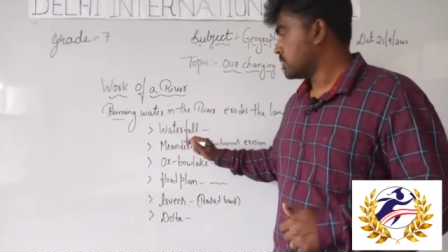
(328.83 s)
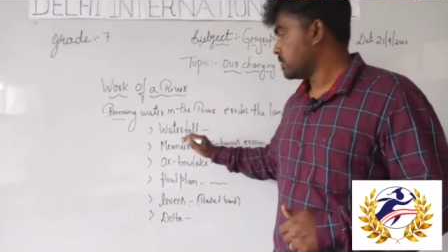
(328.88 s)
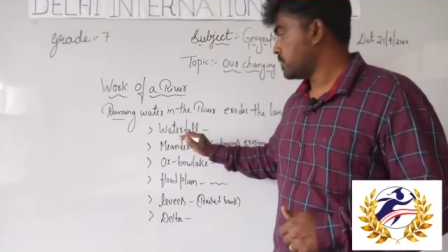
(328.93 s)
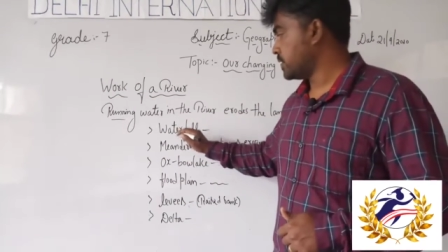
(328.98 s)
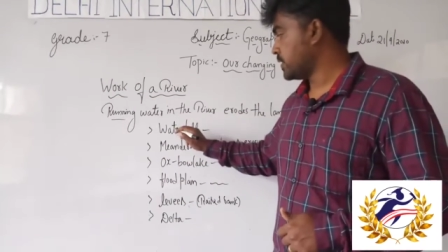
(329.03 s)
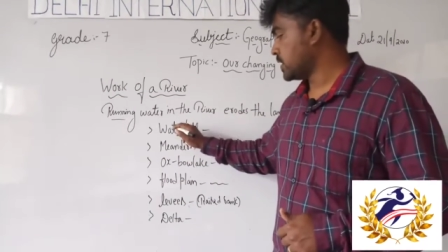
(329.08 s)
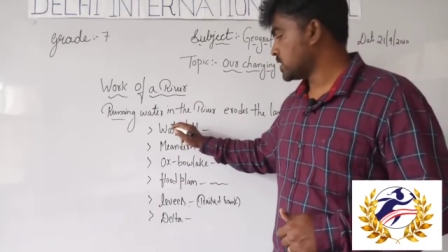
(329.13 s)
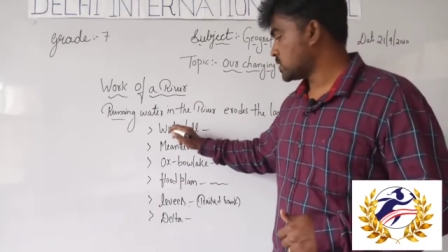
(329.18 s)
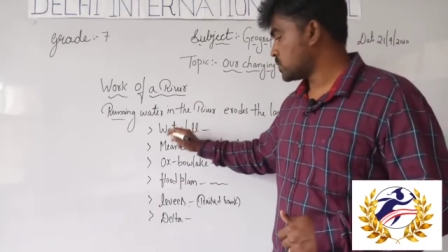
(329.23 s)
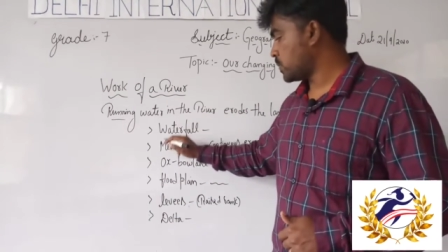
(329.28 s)

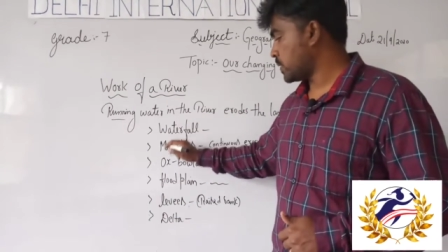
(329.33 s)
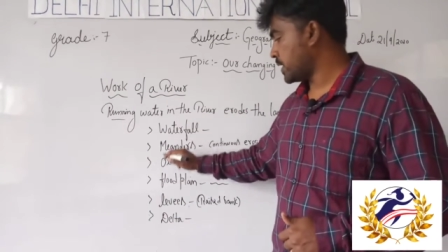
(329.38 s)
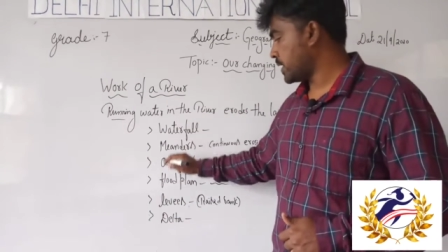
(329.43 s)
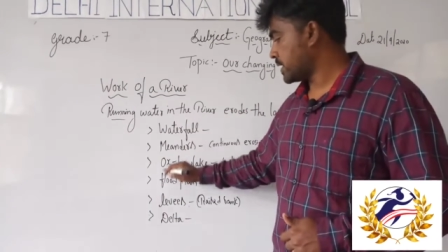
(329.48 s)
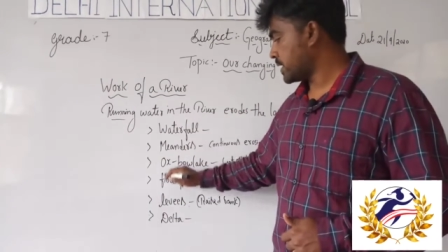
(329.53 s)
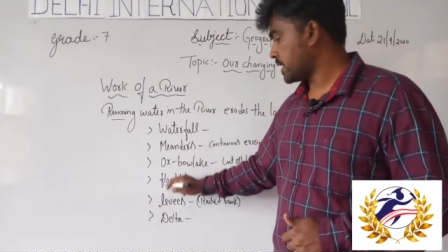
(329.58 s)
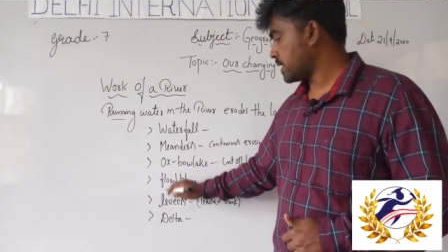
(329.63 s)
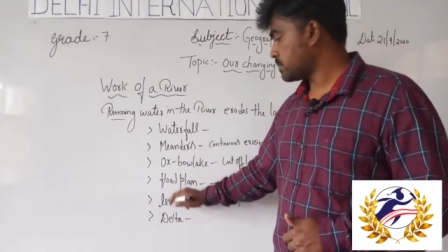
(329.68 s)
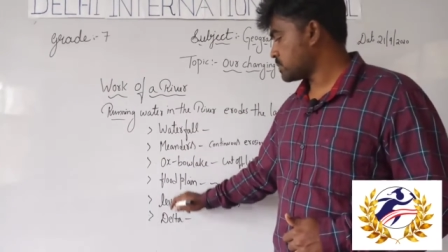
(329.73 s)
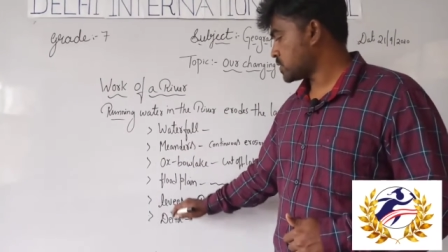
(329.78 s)
these many
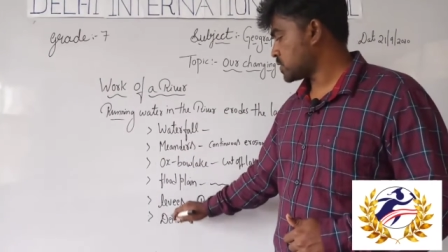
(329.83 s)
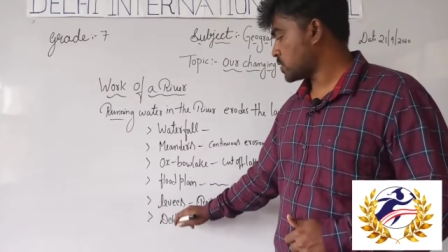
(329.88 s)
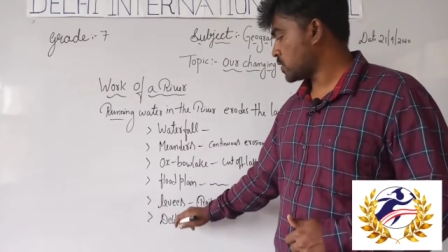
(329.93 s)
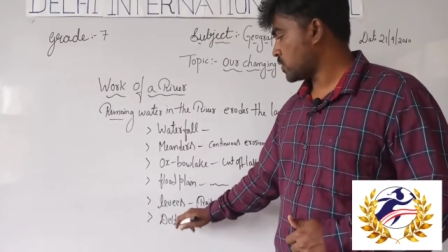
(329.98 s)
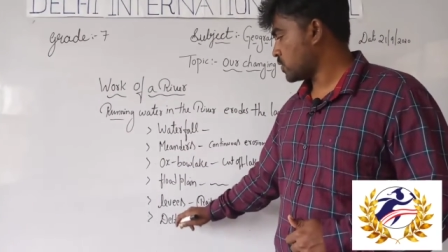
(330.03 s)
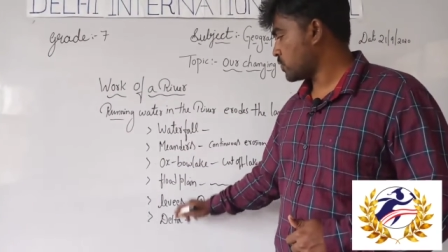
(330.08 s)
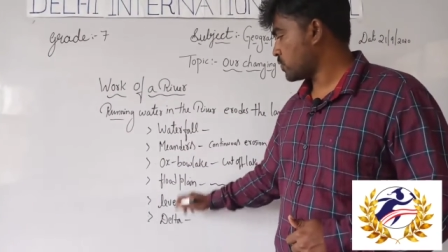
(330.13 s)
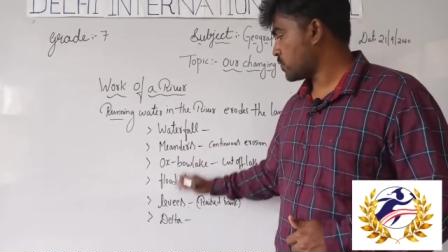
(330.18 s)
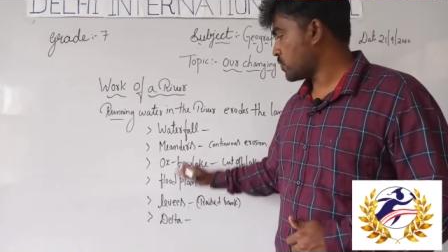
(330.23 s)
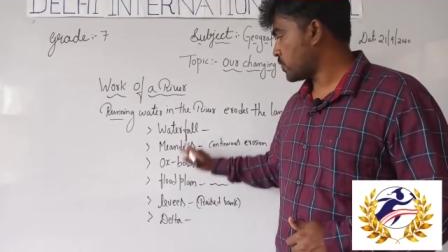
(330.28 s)
types
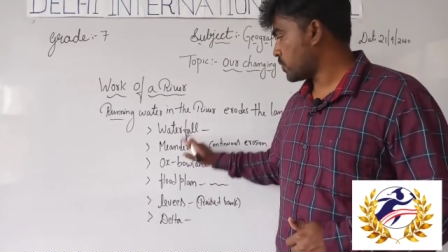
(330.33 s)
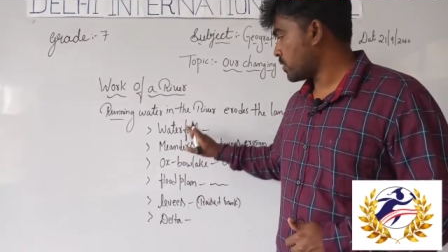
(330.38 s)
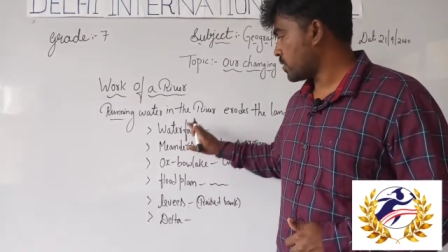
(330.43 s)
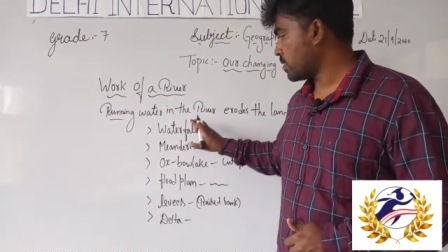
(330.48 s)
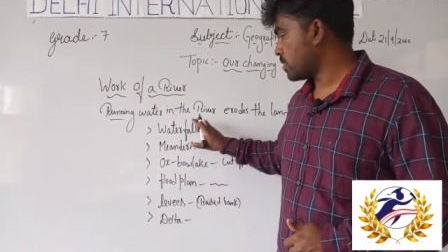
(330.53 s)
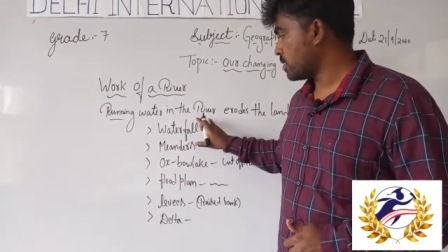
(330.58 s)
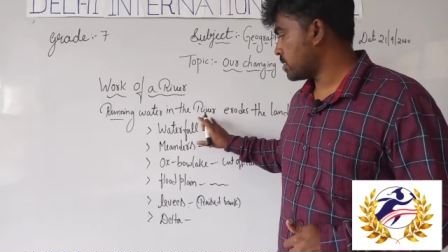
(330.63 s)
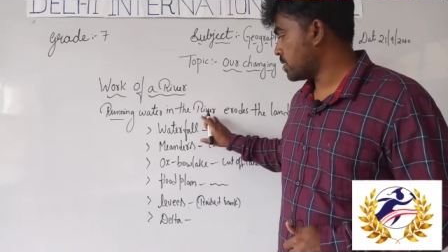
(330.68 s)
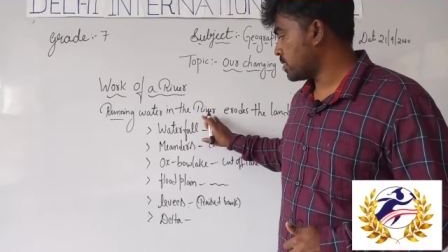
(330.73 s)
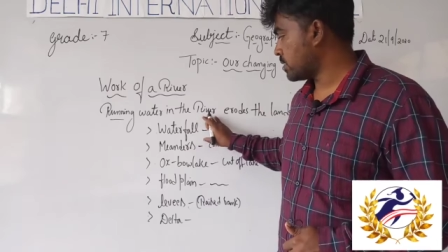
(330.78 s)
of
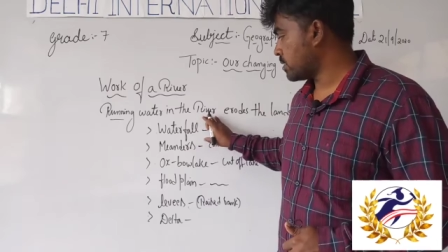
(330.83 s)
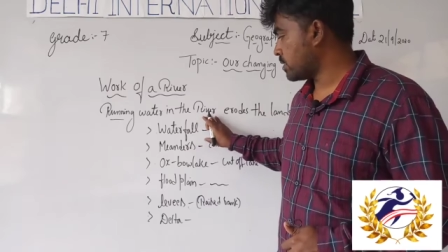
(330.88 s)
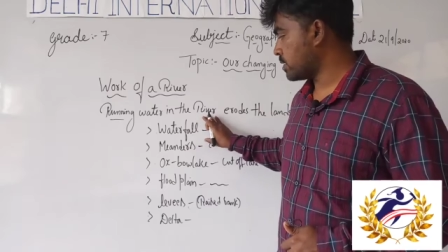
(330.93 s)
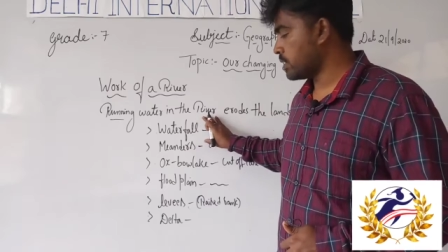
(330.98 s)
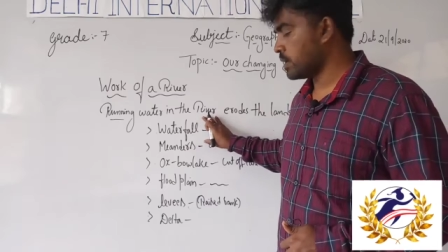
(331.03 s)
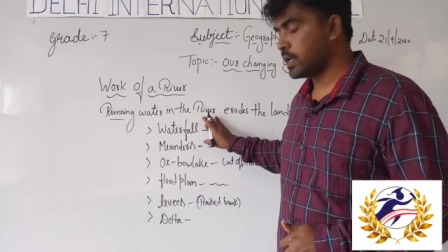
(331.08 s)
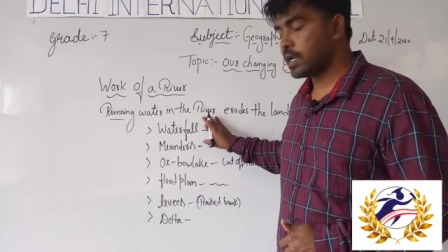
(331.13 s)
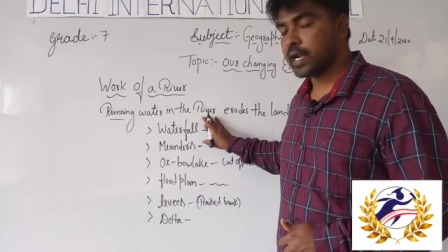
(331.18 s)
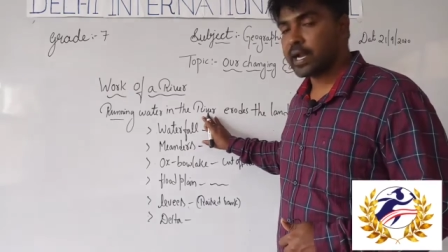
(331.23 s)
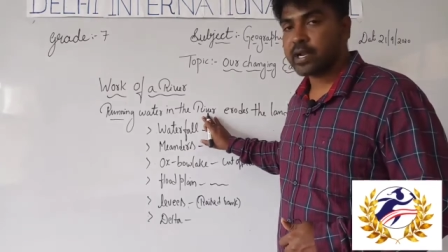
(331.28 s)

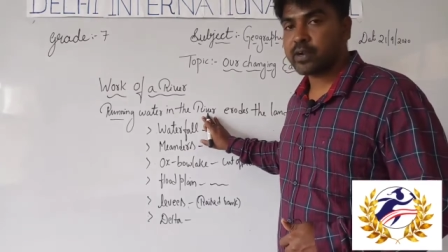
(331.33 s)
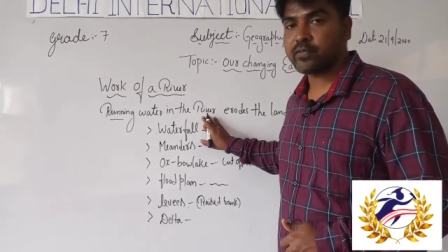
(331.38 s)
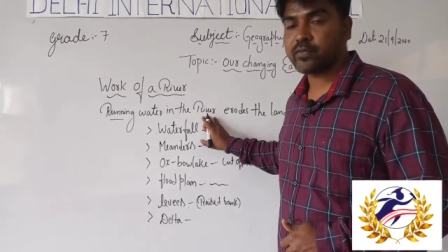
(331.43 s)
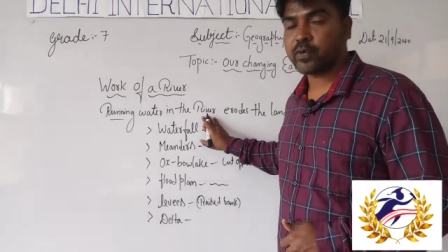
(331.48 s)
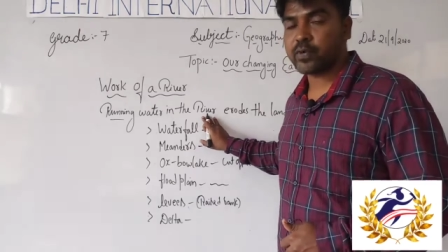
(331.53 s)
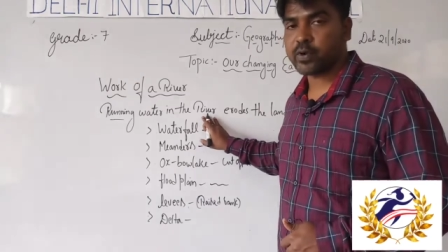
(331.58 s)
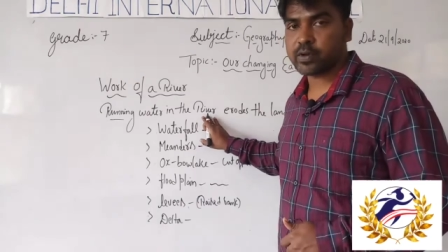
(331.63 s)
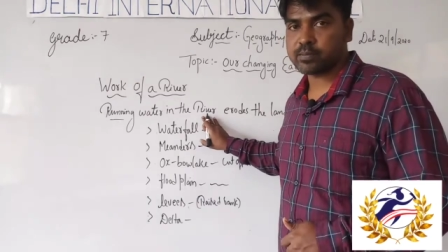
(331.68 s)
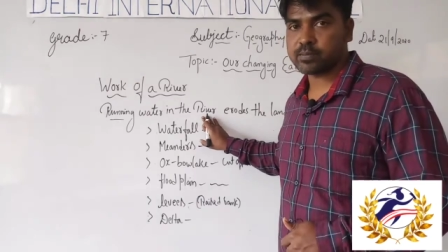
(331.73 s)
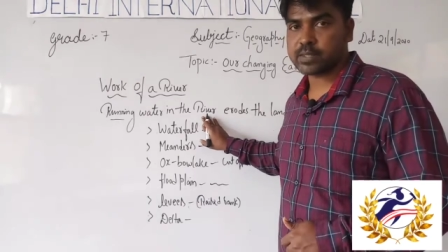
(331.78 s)

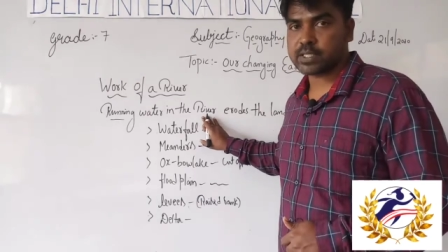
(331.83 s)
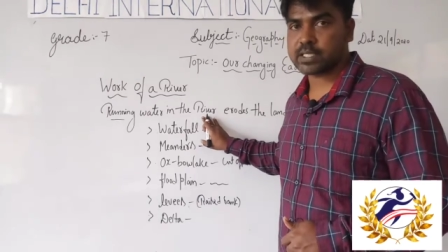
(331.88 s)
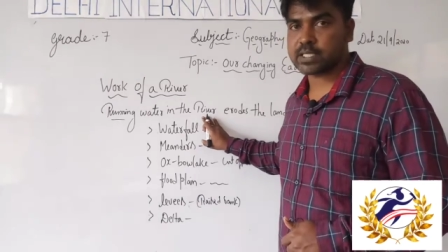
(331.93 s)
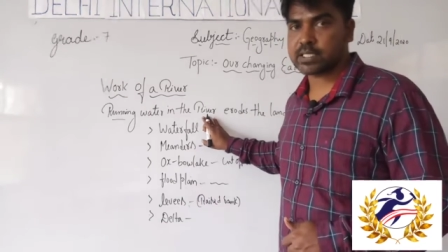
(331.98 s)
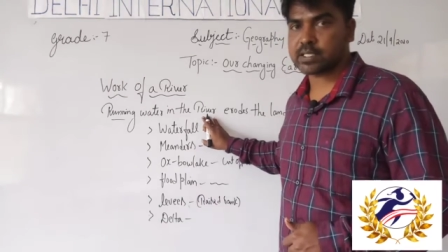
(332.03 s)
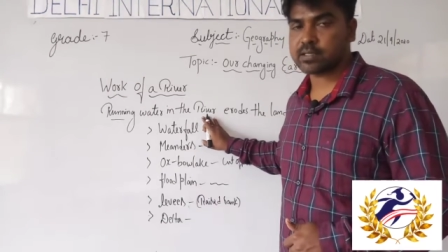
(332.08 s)
landforms